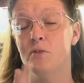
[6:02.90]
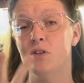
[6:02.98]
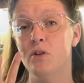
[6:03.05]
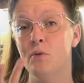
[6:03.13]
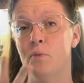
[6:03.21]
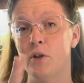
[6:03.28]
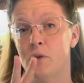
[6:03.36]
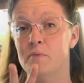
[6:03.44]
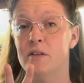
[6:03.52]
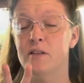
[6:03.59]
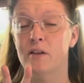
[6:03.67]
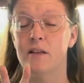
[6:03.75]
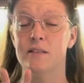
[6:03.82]
2 bloom
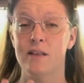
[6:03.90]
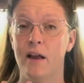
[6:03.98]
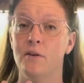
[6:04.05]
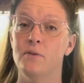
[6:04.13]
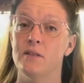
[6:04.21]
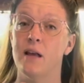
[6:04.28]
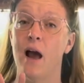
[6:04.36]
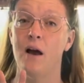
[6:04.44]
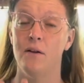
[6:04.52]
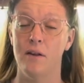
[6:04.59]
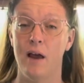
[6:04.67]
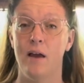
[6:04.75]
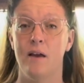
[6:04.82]
cycles
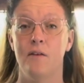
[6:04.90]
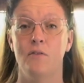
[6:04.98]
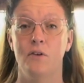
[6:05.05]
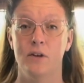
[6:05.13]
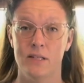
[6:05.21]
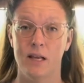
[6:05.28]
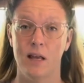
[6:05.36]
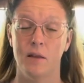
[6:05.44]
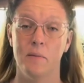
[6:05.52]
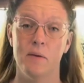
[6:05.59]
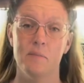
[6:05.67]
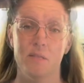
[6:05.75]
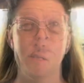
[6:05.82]
out of
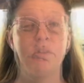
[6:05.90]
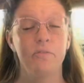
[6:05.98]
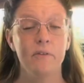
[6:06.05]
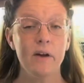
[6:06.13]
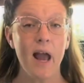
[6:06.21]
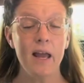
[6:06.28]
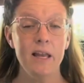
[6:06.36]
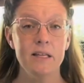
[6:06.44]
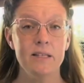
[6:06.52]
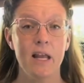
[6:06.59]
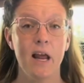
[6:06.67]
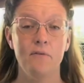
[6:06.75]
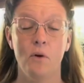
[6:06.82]
chrysanthemums. The varieties
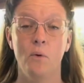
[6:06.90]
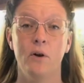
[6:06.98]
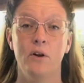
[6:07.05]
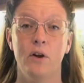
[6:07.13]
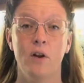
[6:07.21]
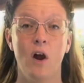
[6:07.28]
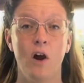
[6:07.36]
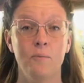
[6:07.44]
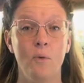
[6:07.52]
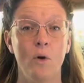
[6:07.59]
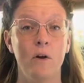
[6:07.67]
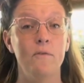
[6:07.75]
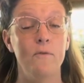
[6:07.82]
that I've ordered are
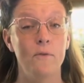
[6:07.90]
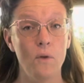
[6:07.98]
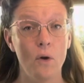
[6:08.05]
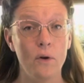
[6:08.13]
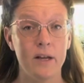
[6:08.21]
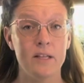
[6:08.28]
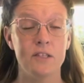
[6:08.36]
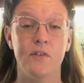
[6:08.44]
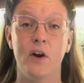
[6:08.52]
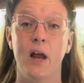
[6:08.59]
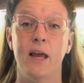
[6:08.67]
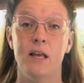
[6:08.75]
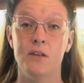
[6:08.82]
more florist
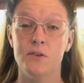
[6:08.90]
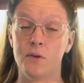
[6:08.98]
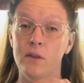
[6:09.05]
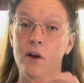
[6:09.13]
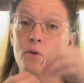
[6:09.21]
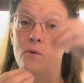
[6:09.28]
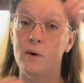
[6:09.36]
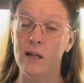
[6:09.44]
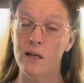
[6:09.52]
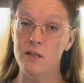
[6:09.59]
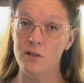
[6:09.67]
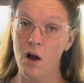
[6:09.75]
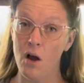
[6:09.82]
varieties. So they're
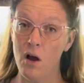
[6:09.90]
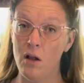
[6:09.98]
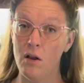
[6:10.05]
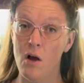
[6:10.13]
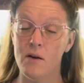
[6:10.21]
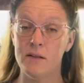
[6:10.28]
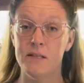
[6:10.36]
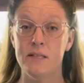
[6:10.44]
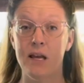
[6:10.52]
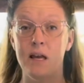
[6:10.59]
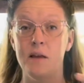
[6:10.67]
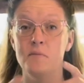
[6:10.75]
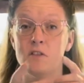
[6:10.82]
really tall, long
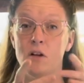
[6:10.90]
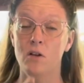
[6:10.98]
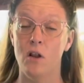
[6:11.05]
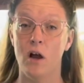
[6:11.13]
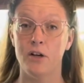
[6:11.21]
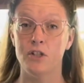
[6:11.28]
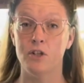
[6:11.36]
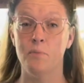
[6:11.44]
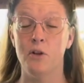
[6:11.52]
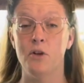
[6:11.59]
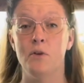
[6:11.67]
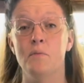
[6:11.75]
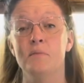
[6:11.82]
stems, larger
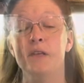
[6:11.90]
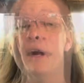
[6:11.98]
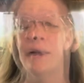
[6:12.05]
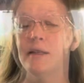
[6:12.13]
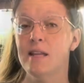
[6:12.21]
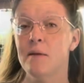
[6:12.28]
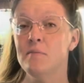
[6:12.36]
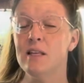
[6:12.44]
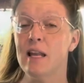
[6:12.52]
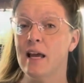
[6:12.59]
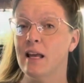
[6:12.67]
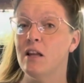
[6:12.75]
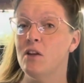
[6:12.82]
blooms, and stems that
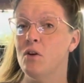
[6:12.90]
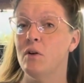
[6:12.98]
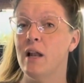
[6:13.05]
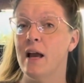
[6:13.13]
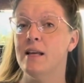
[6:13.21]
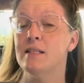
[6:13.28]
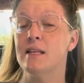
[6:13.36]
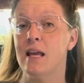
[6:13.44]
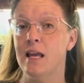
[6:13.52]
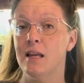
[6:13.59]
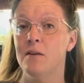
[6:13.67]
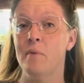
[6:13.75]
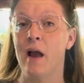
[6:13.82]
I can utilize
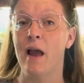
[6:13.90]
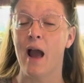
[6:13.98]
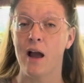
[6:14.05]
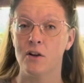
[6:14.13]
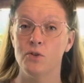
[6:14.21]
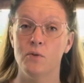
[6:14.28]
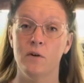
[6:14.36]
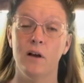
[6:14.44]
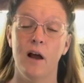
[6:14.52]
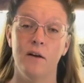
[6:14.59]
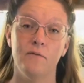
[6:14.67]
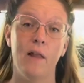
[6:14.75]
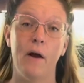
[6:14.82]
in my actual
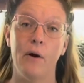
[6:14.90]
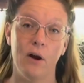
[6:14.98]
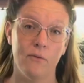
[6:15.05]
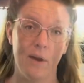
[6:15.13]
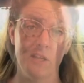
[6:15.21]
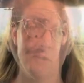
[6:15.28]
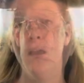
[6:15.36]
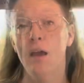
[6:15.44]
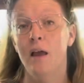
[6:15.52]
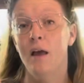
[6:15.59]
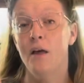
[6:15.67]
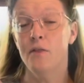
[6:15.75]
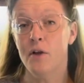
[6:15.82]
cut flower arrangement.
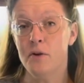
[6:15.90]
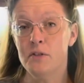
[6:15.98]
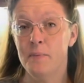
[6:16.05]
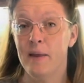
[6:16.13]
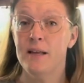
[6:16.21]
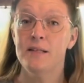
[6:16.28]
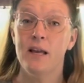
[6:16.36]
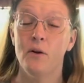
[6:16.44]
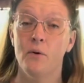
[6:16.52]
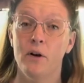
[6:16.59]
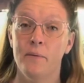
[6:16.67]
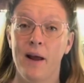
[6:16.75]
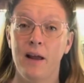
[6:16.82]
Those plants I
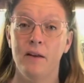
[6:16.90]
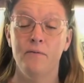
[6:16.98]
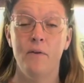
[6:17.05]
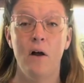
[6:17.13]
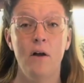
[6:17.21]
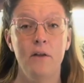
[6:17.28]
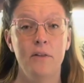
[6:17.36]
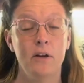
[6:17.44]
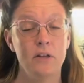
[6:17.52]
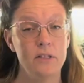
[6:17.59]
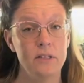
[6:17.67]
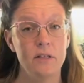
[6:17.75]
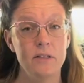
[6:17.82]
ordered back in fall, there are
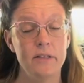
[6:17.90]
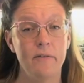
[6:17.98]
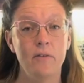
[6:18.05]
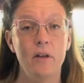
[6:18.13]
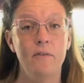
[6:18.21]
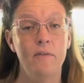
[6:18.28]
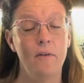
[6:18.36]
still several